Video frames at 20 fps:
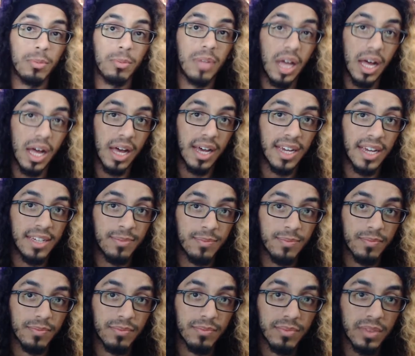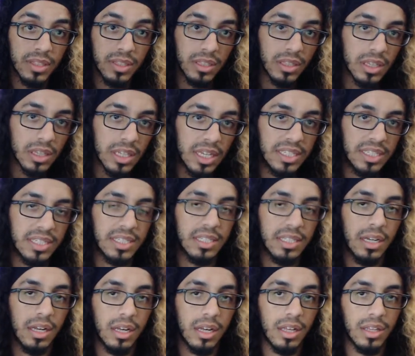nine. This is
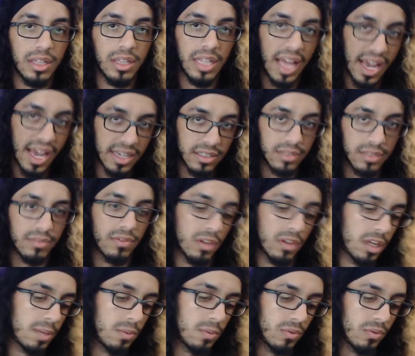uh, the last volume, of